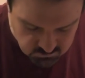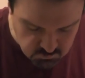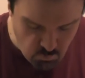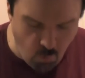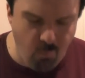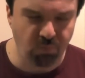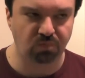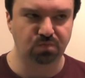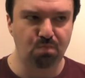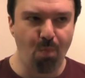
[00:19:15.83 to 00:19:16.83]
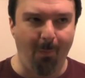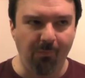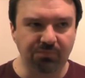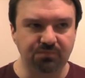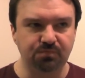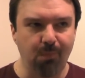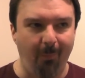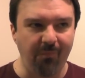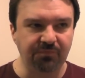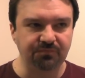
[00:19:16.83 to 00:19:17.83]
years to the day as of the recording of this